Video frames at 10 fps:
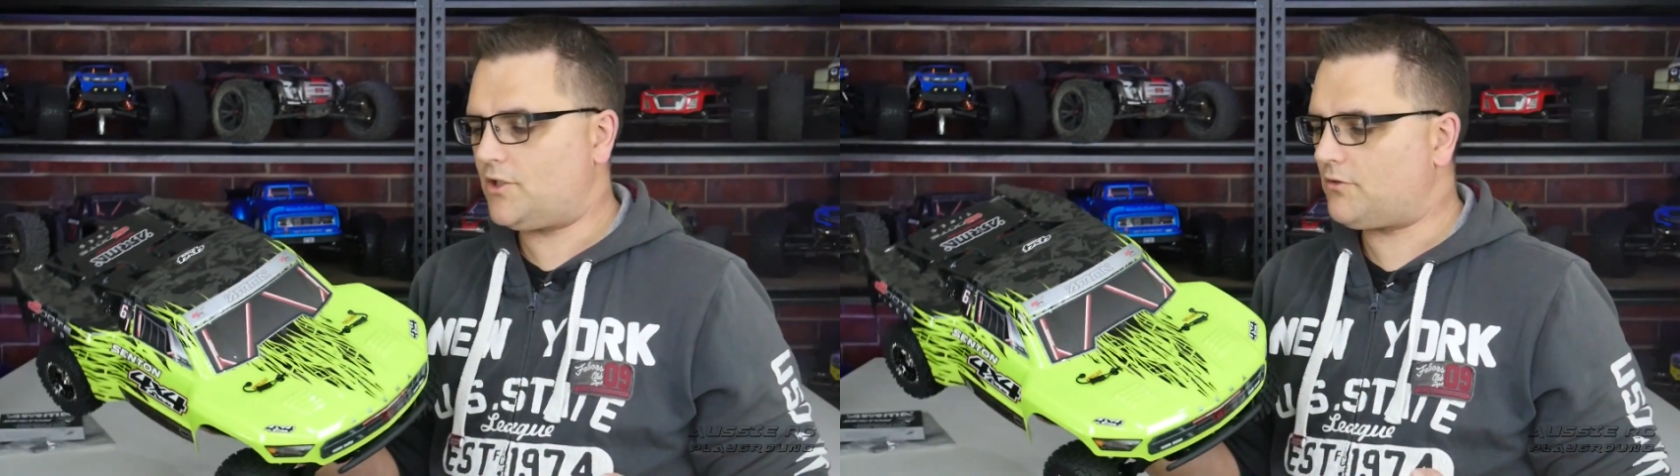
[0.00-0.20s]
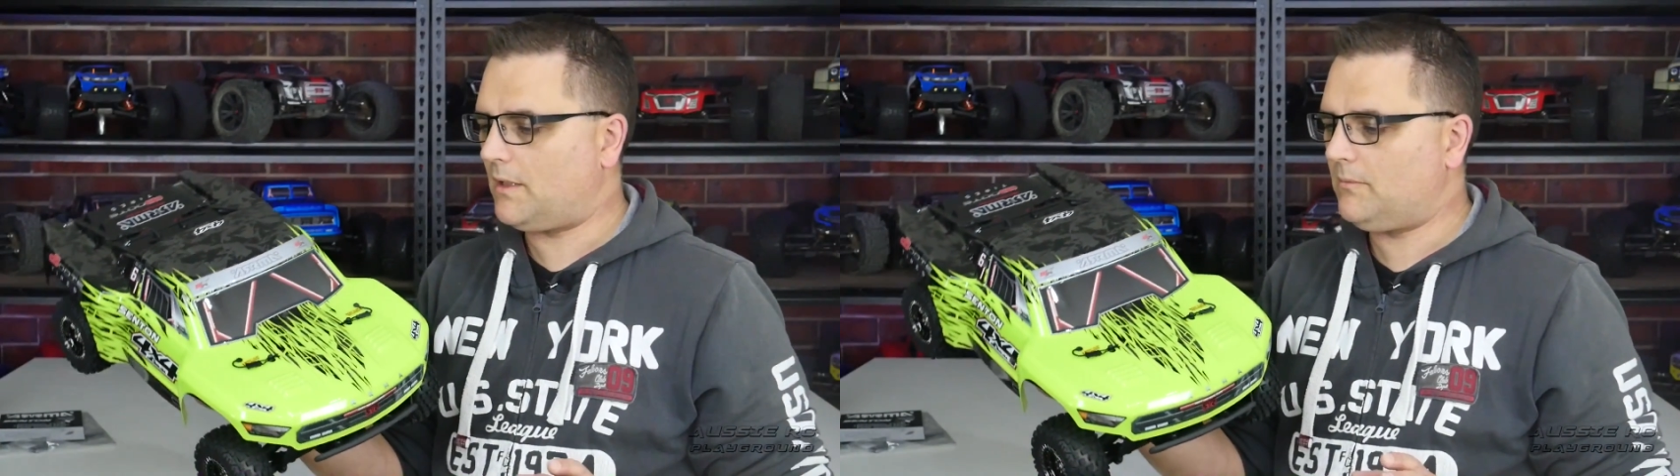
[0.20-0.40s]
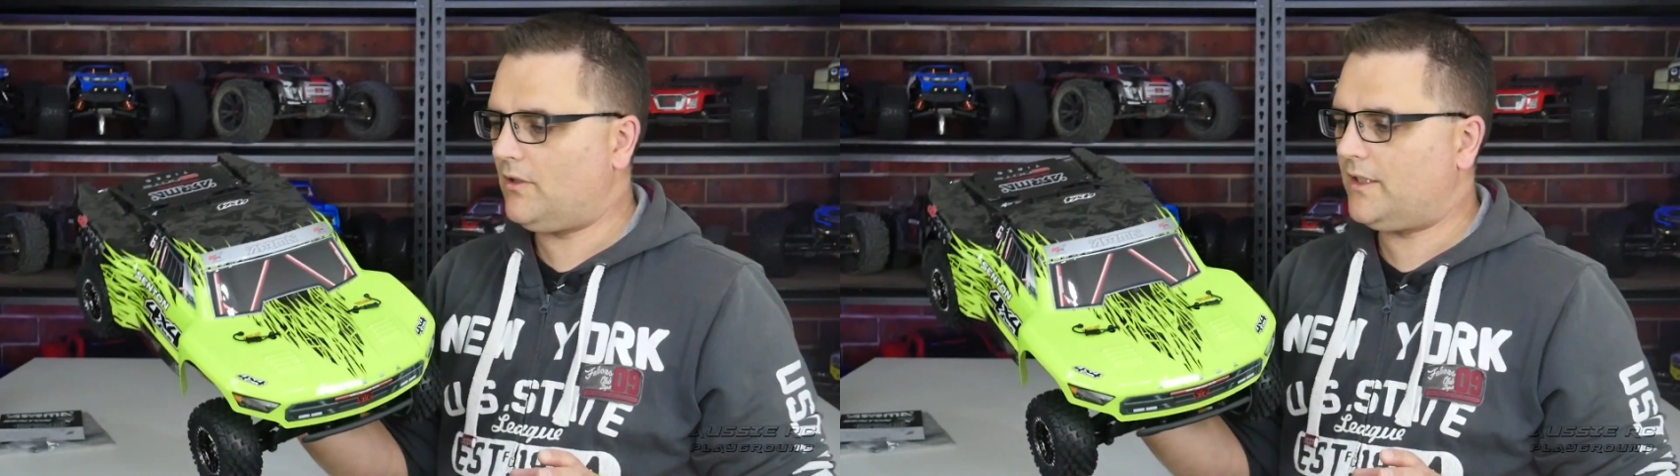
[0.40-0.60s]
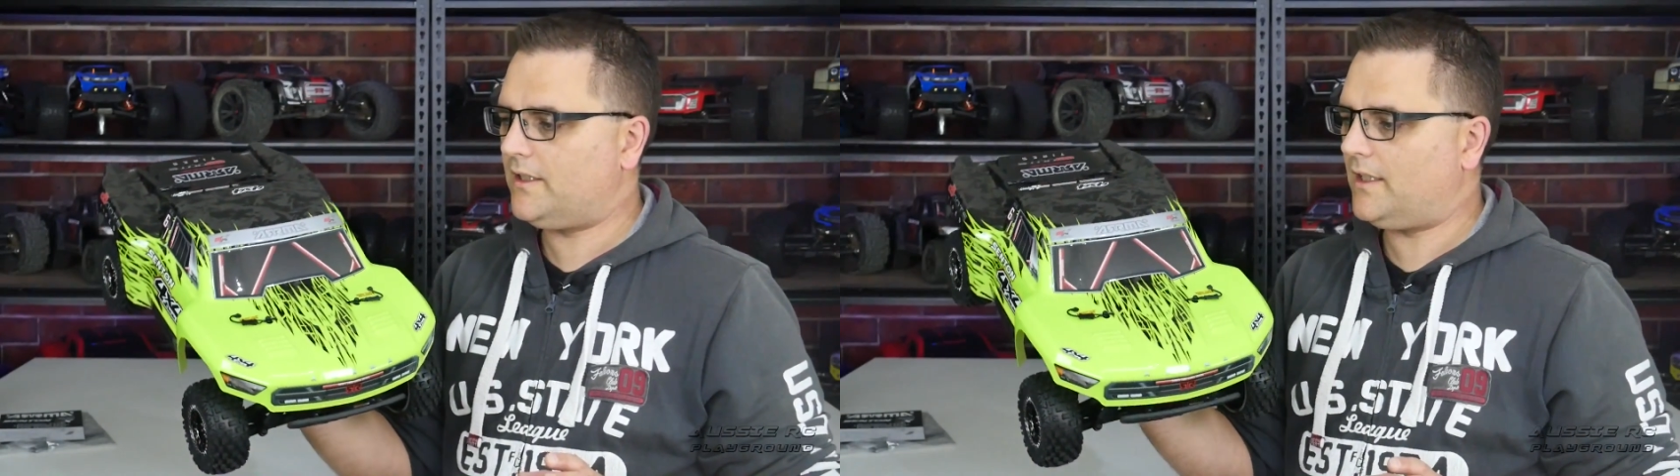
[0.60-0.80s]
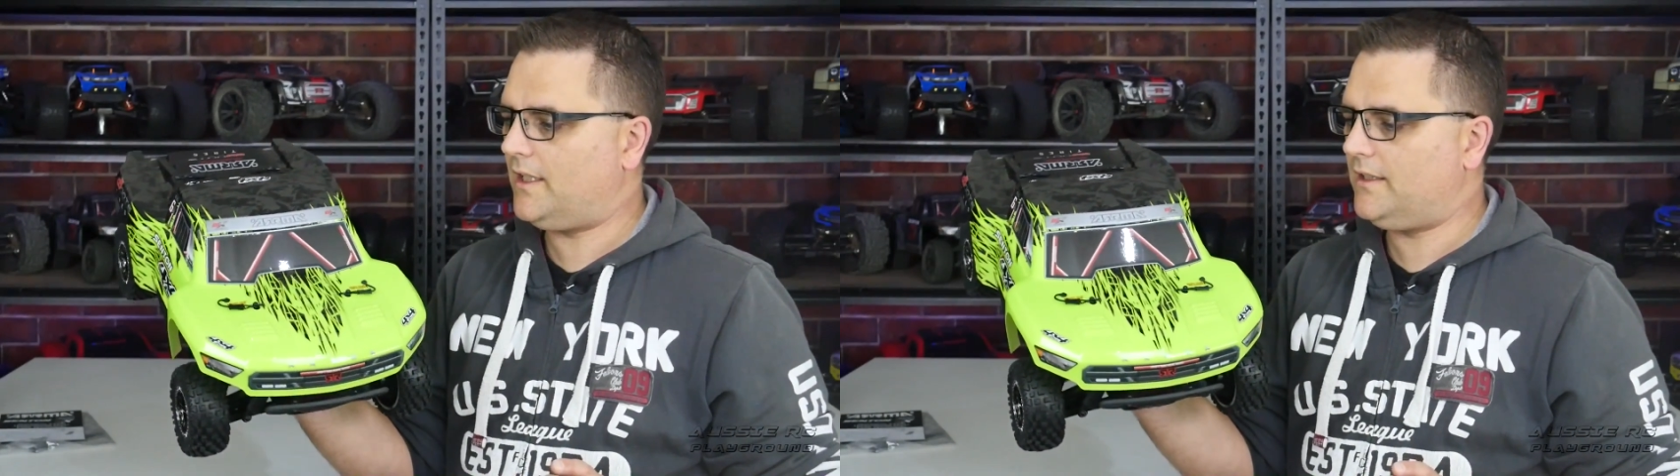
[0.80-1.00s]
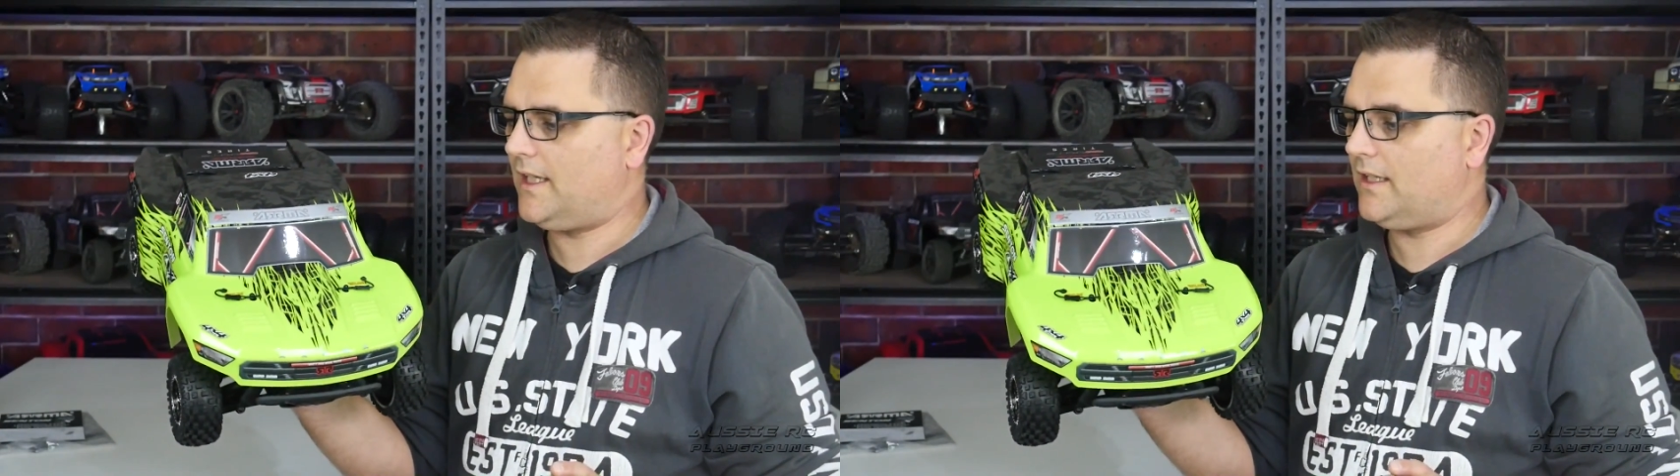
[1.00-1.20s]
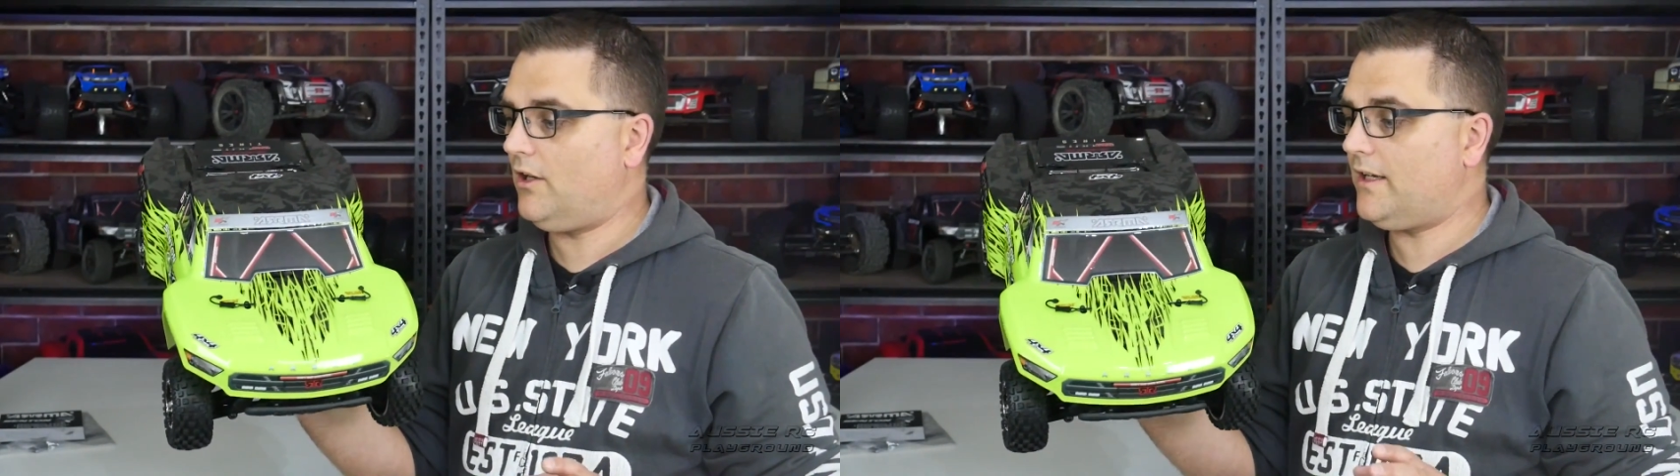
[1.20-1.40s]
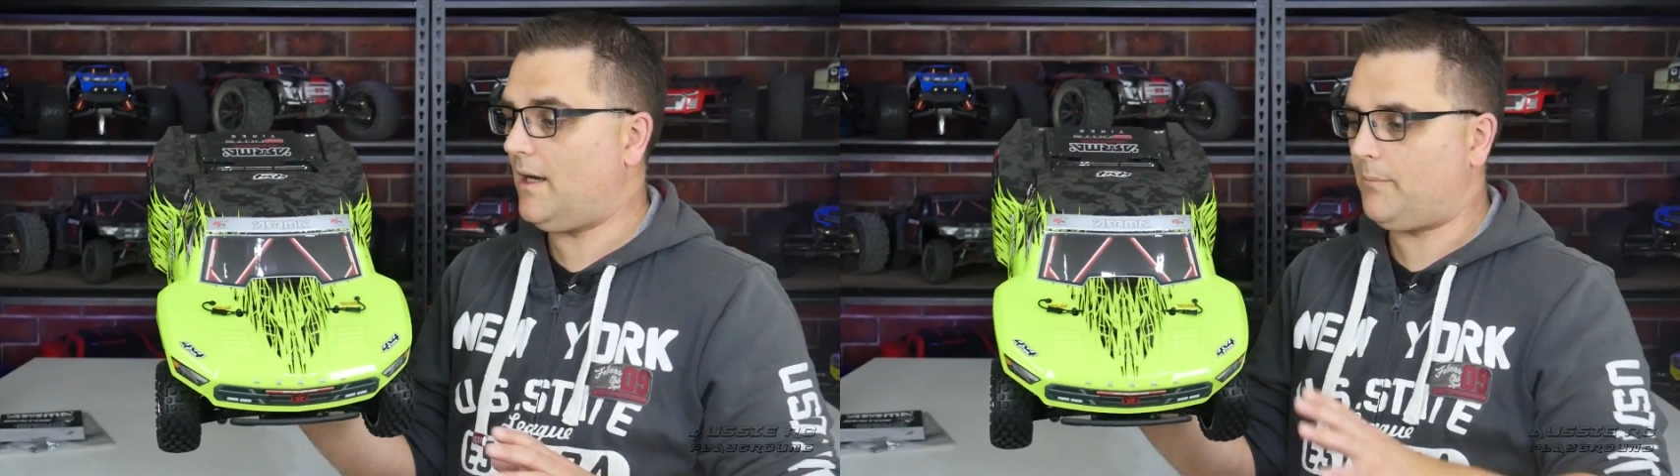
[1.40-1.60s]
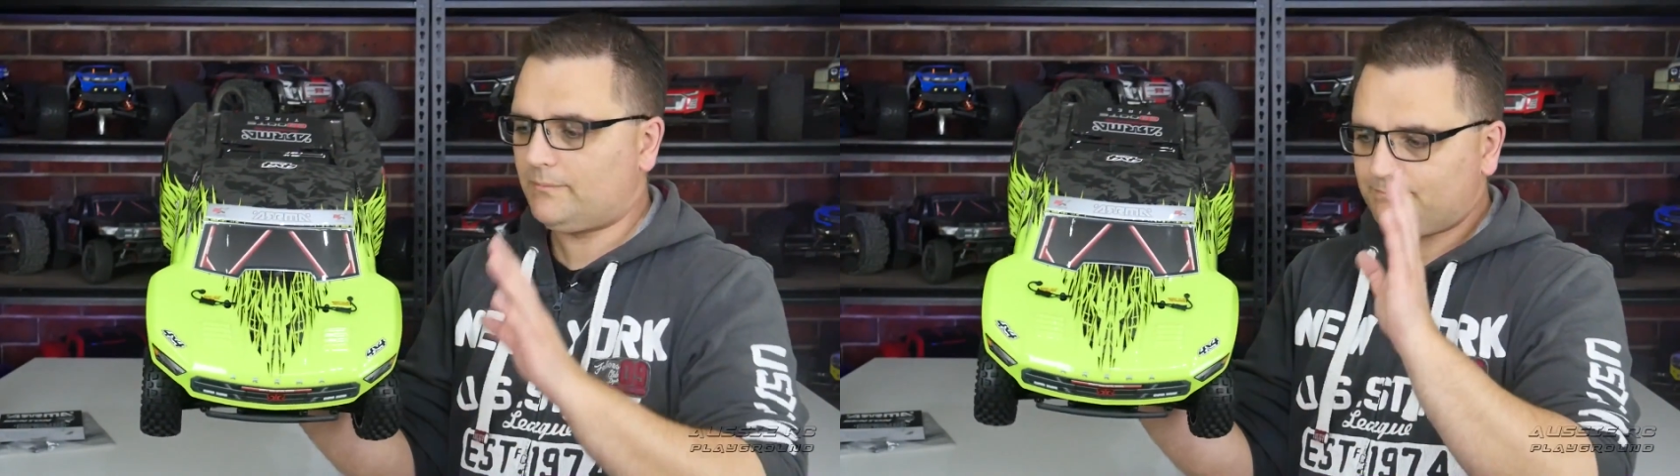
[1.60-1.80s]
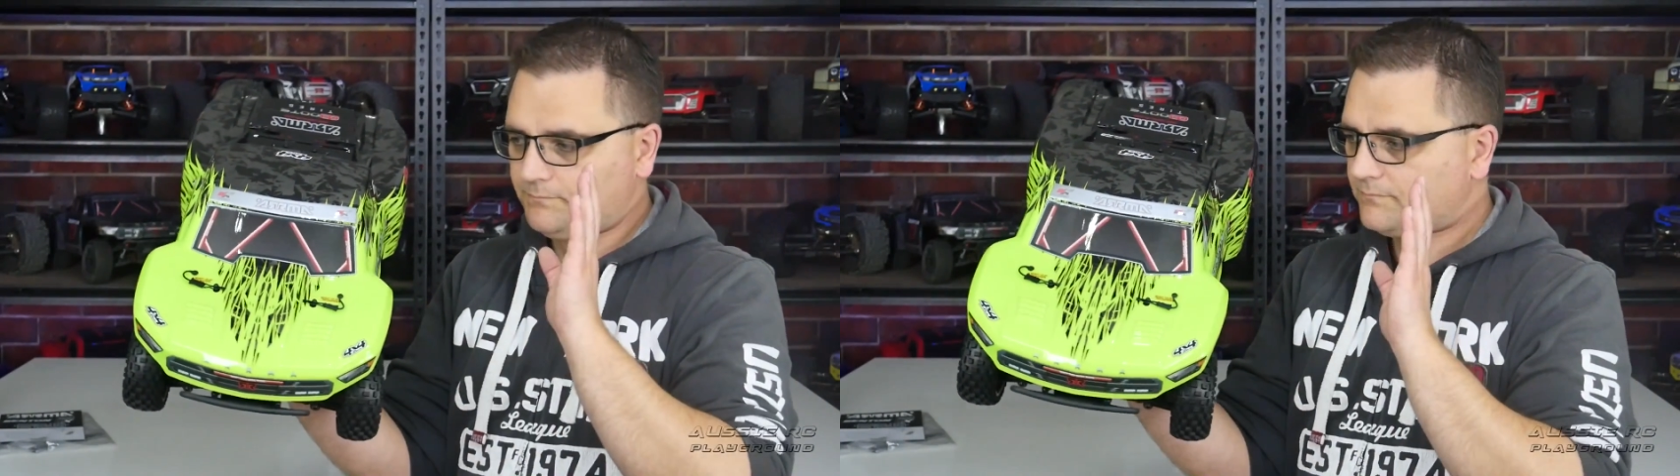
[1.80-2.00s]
streamlined in their lineup.